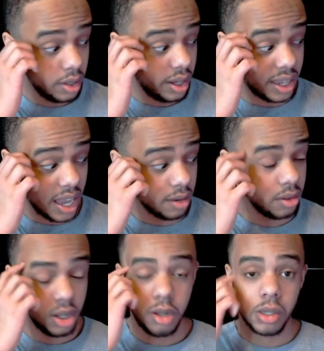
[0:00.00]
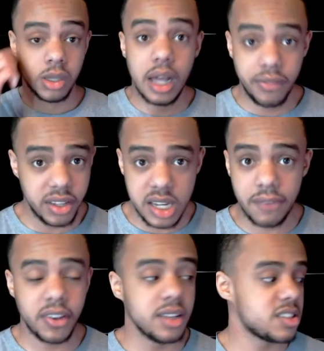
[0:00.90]
Again, love the
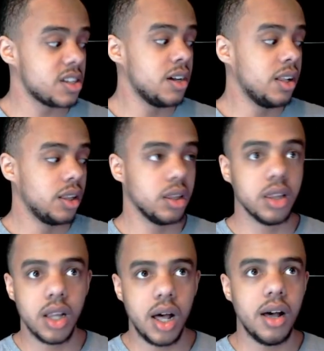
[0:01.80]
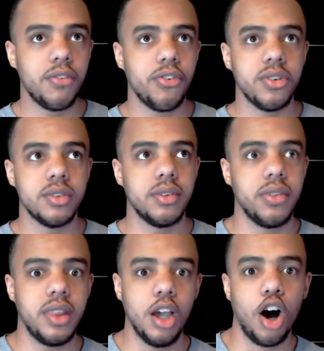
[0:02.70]
defense, love
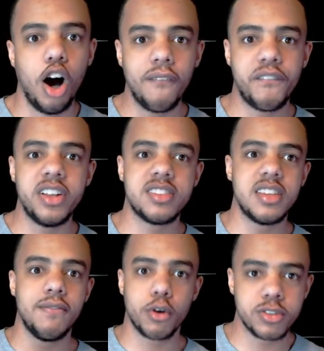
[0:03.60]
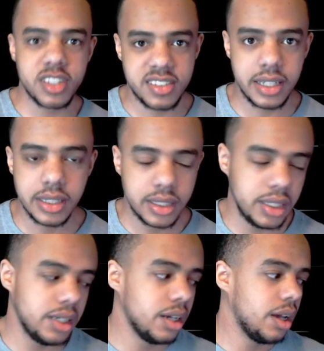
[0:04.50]
the offensive
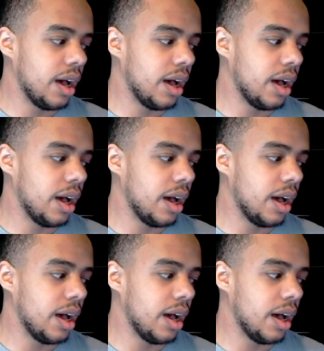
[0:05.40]
versatility.